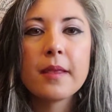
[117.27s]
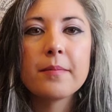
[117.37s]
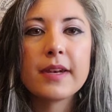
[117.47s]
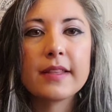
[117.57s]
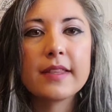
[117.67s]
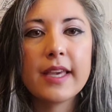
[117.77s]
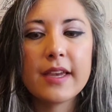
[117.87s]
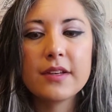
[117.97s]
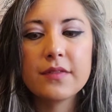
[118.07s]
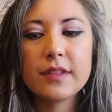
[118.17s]
But at the
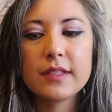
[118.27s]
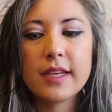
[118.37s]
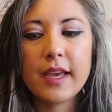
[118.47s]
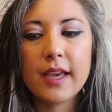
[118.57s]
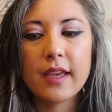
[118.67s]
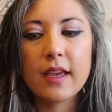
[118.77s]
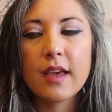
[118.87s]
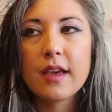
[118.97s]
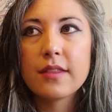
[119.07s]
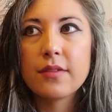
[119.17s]
end of the
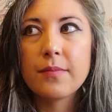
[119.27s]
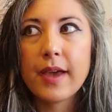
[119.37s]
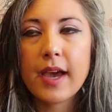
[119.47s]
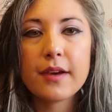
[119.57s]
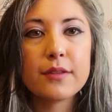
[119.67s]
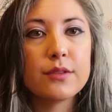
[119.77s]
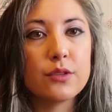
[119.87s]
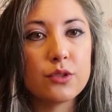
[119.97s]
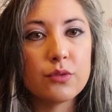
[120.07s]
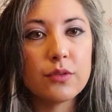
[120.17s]
day, the path
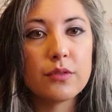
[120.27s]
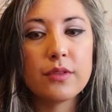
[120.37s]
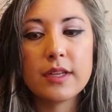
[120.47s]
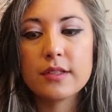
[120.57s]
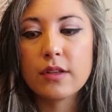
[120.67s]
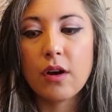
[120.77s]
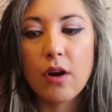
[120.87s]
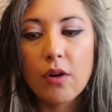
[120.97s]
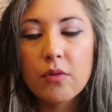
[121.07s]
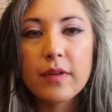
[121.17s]
to truth is
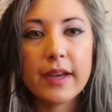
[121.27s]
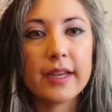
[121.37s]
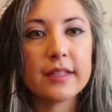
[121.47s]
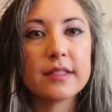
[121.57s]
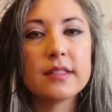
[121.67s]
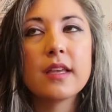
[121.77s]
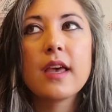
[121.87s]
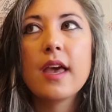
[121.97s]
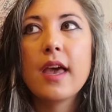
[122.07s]
always